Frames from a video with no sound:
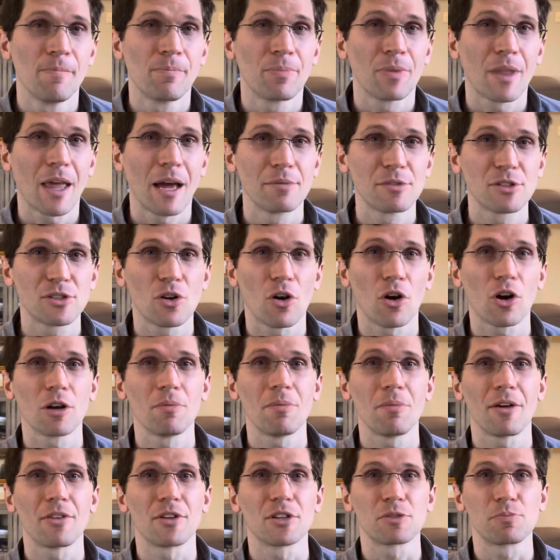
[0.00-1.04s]
I'm just talking
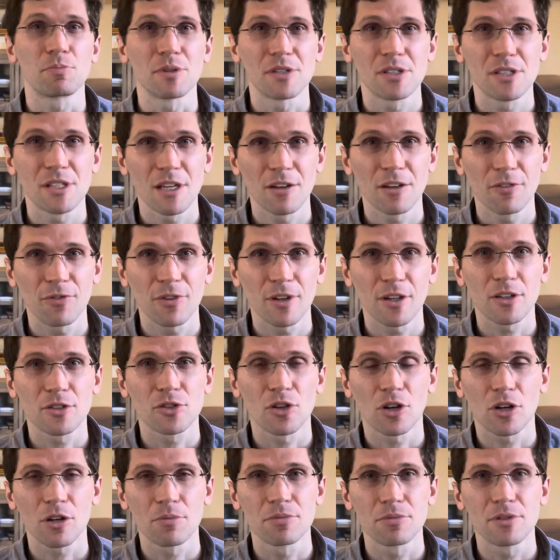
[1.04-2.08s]
about the specific
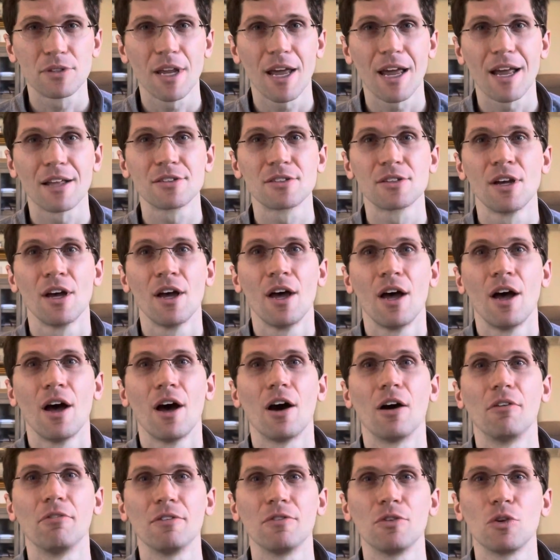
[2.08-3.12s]
circumstance
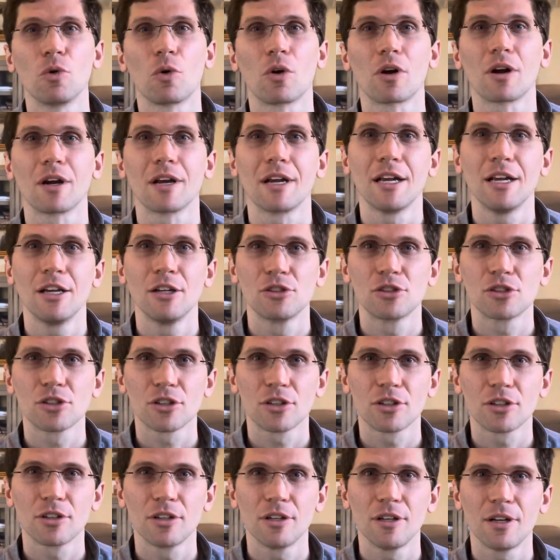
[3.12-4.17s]
of if you are
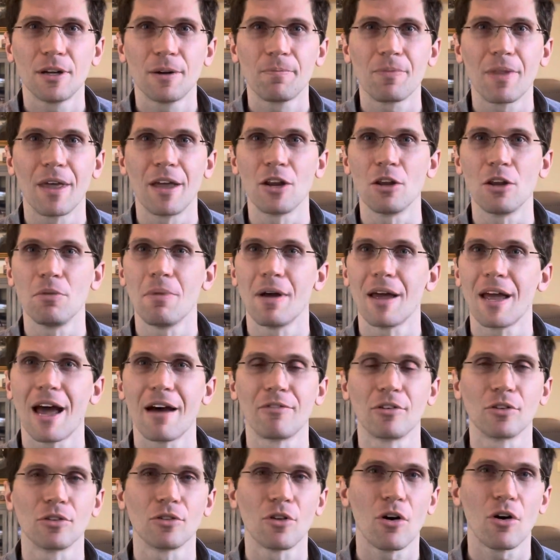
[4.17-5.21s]
injured and you may have
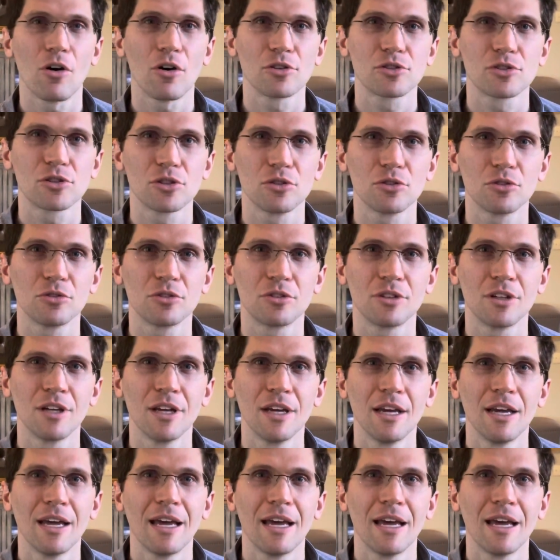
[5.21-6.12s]
a lawsuit,